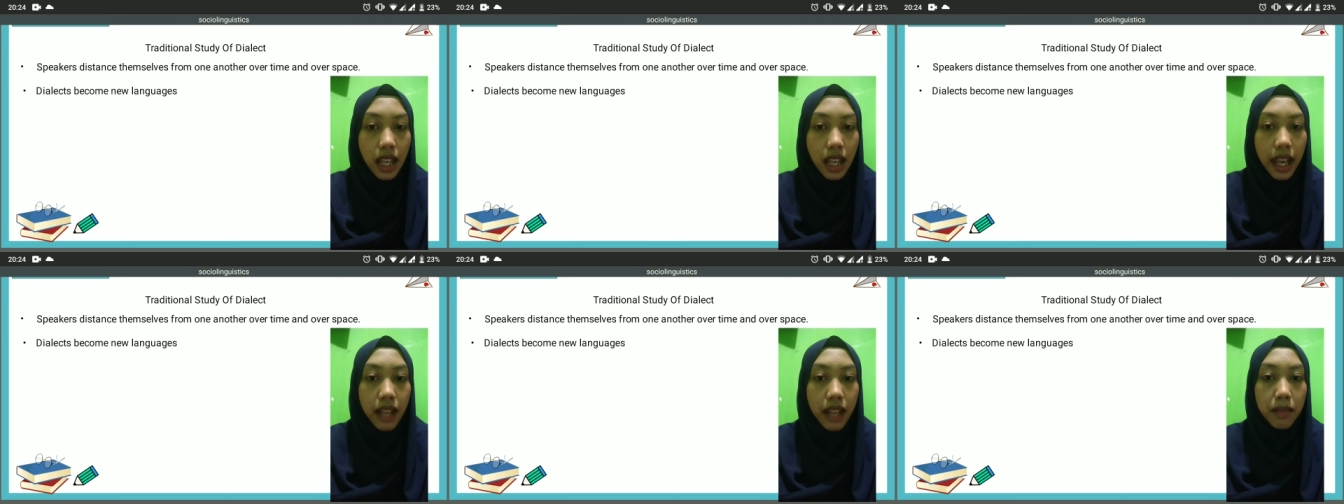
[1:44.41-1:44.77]

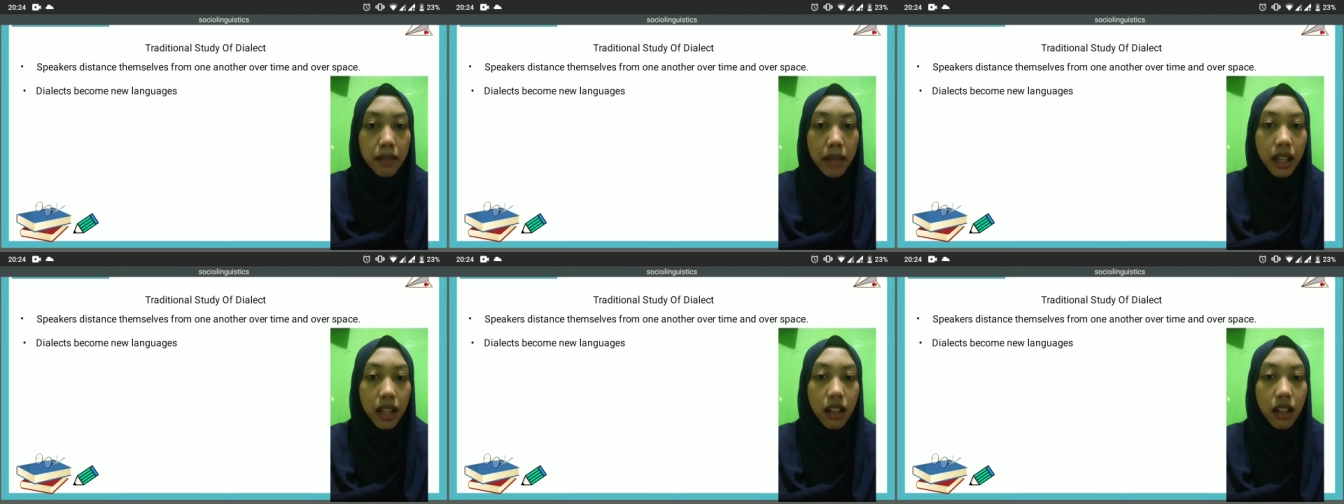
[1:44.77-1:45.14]
and
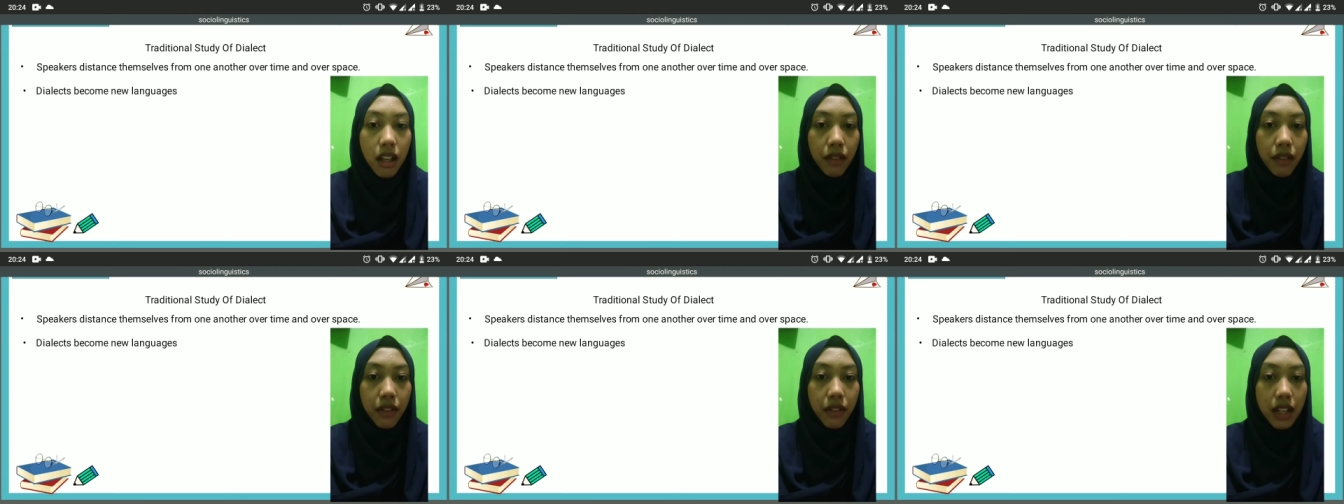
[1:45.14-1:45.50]
many
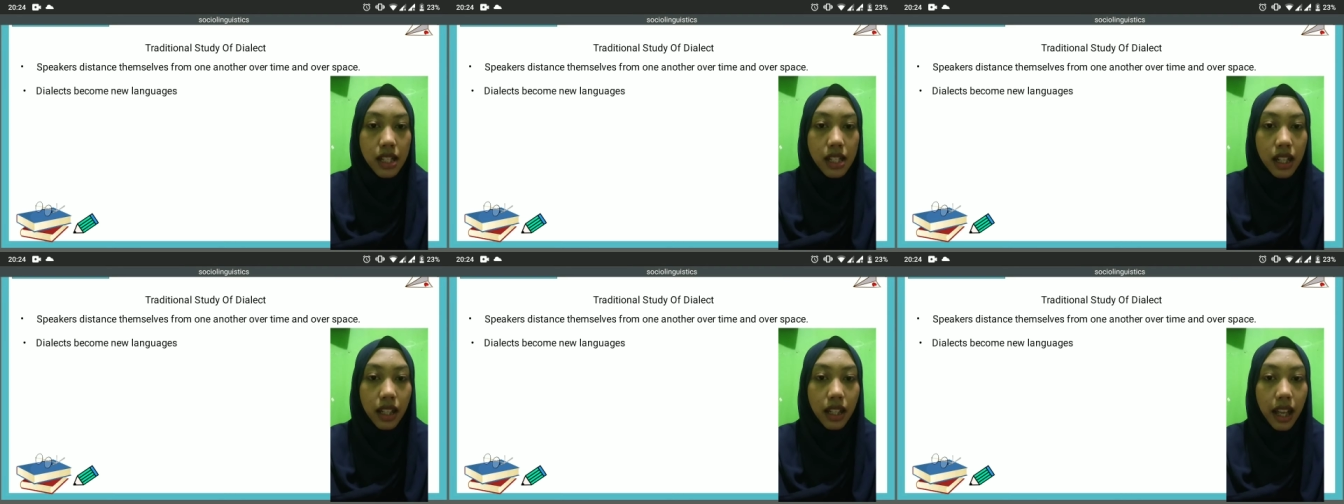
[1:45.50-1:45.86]
of the
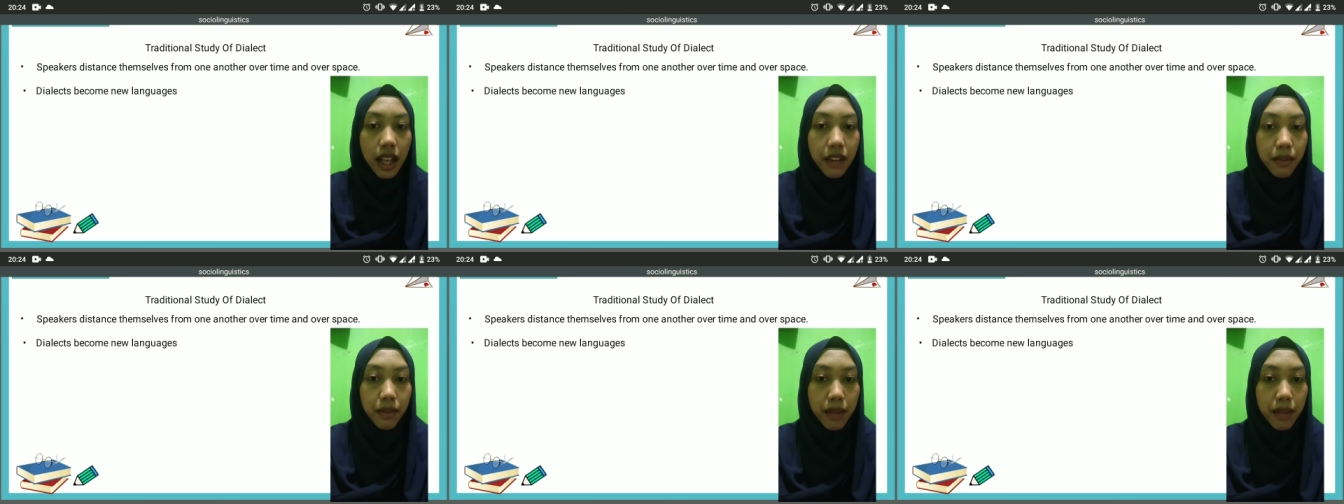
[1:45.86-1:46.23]
results
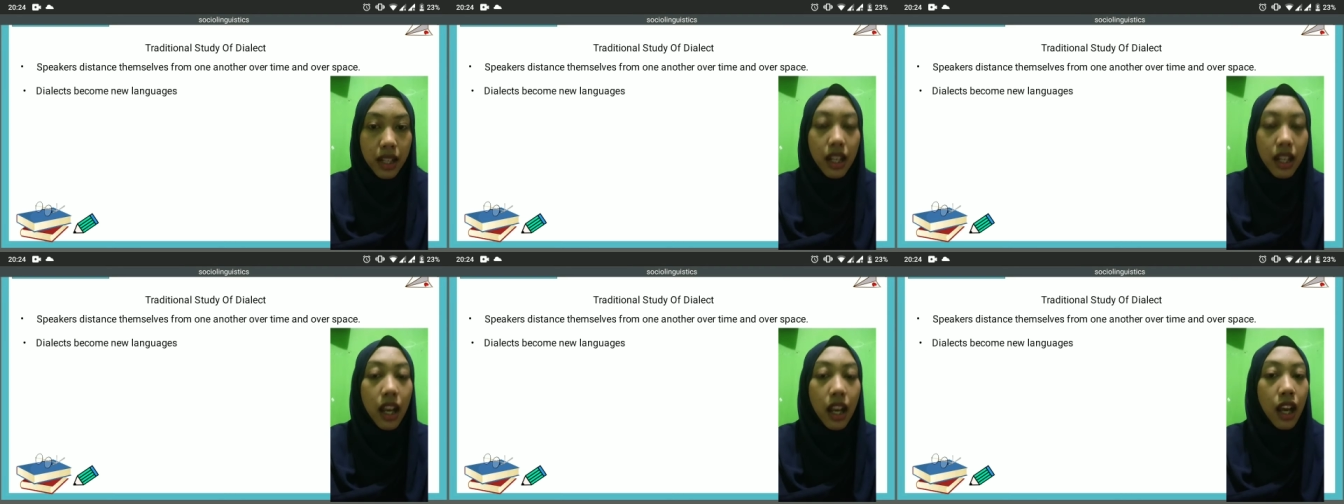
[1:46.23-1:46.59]
have been
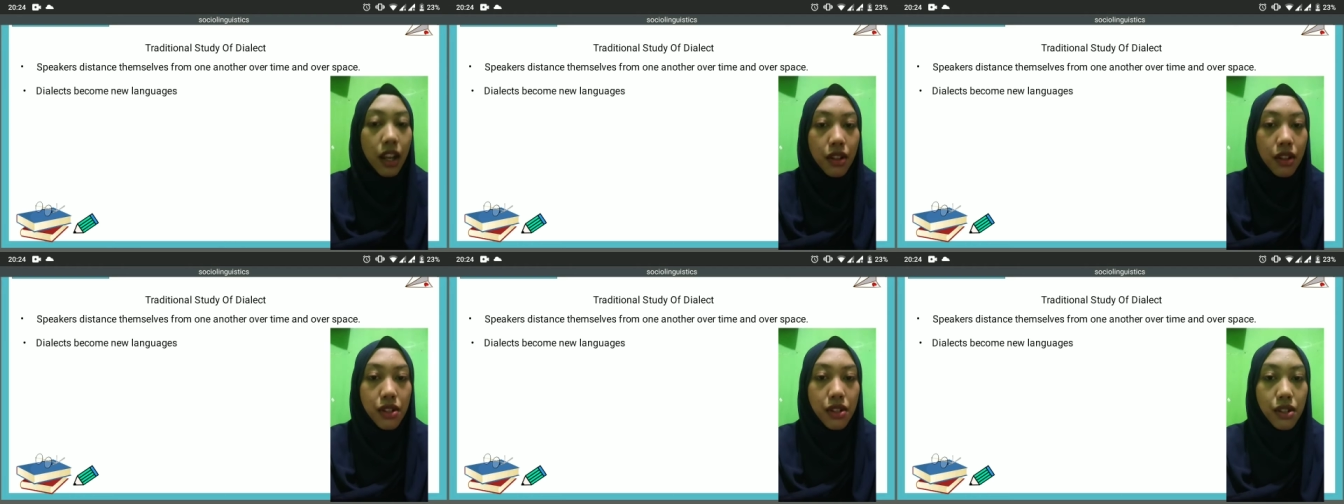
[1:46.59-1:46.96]

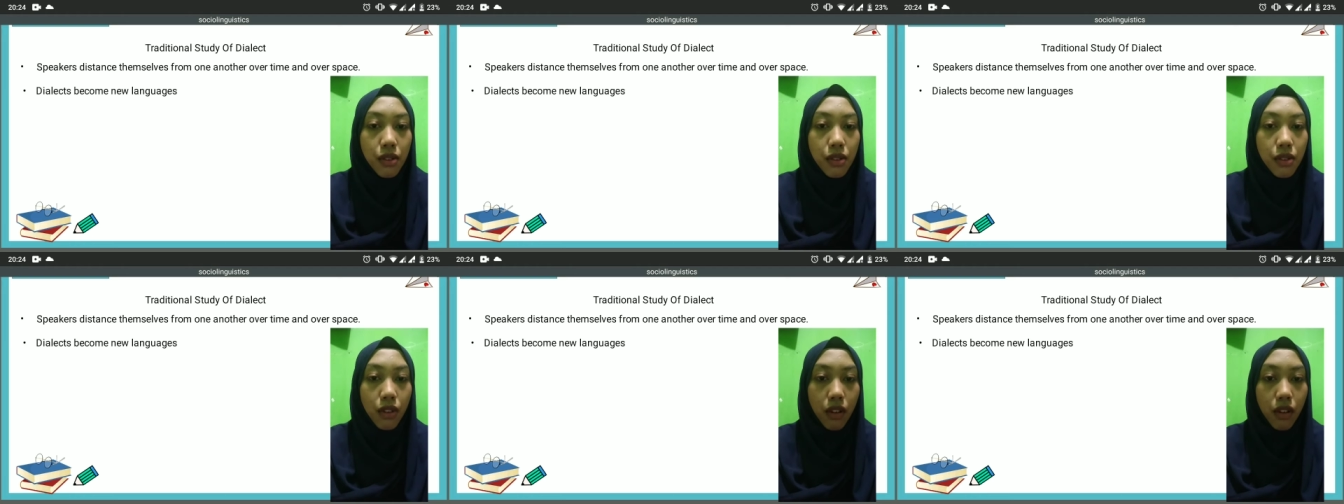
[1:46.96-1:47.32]
used
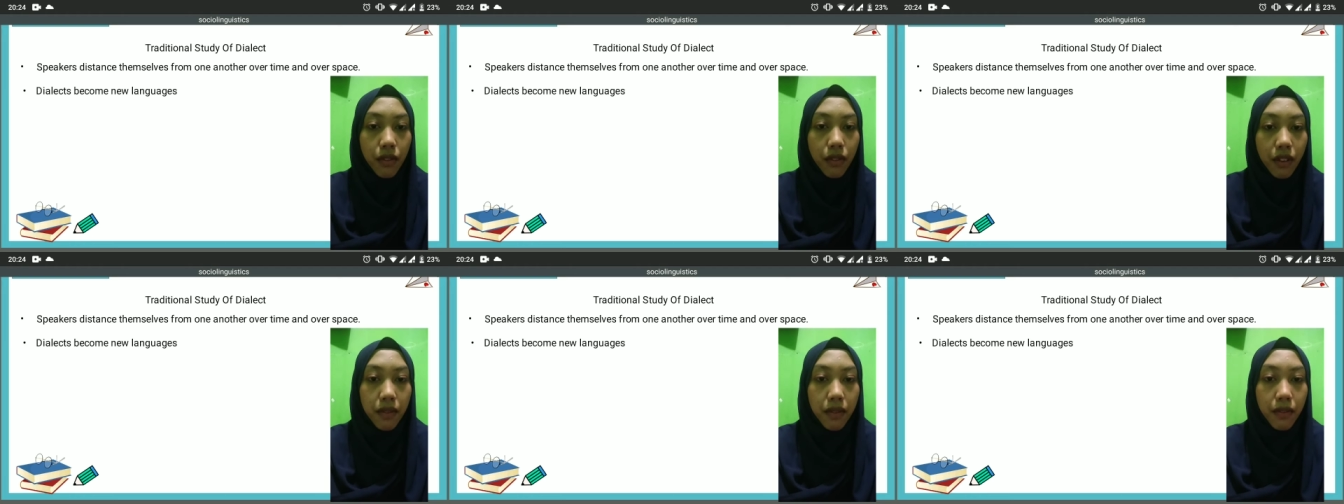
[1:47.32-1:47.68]
to
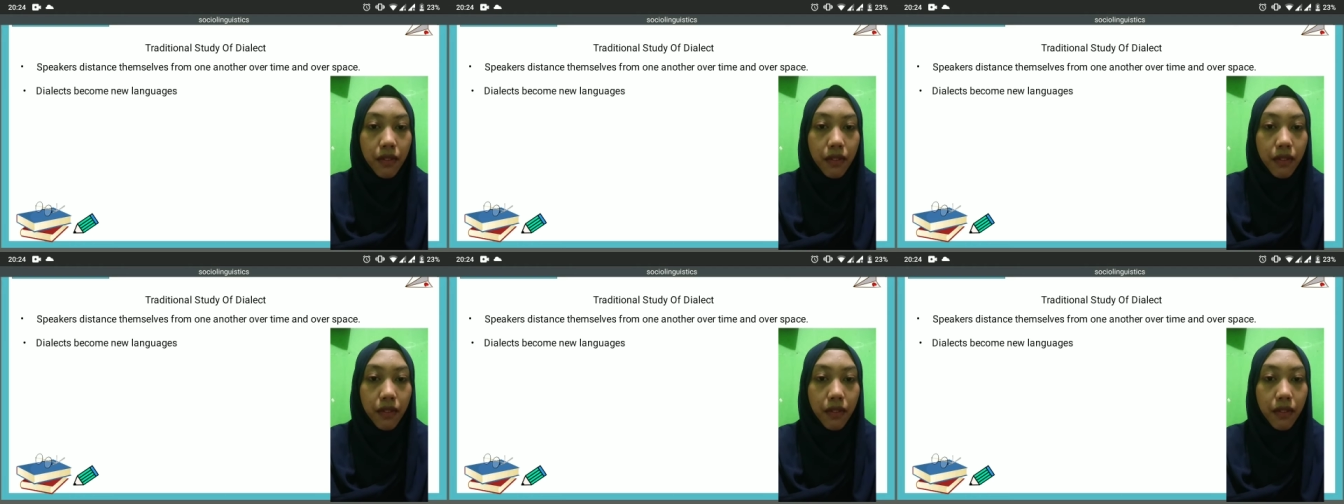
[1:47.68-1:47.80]
confirm